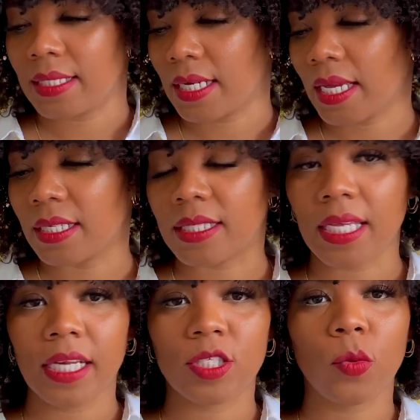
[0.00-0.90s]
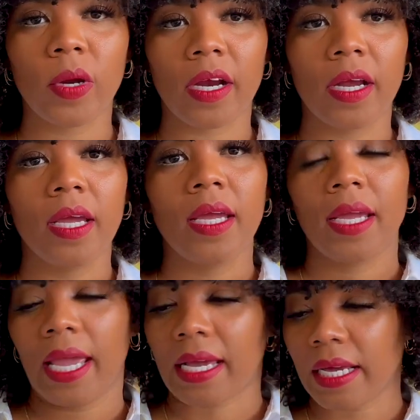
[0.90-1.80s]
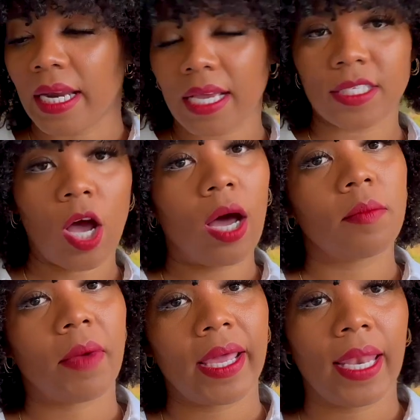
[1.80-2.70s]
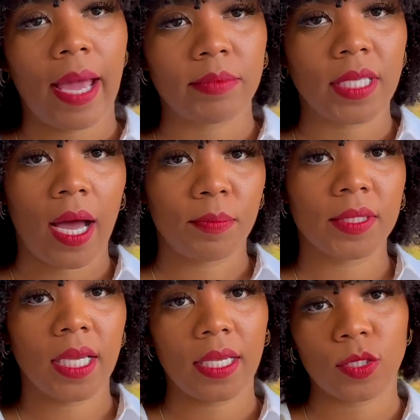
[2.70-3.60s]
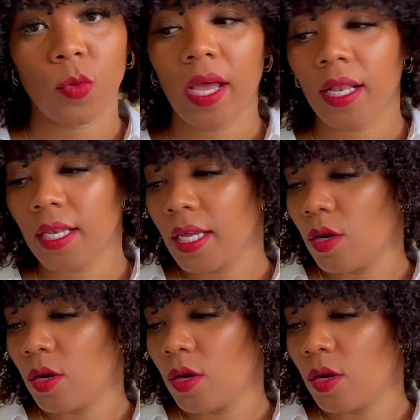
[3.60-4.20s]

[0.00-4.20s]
And I could set it to where it connects on my laptops as well,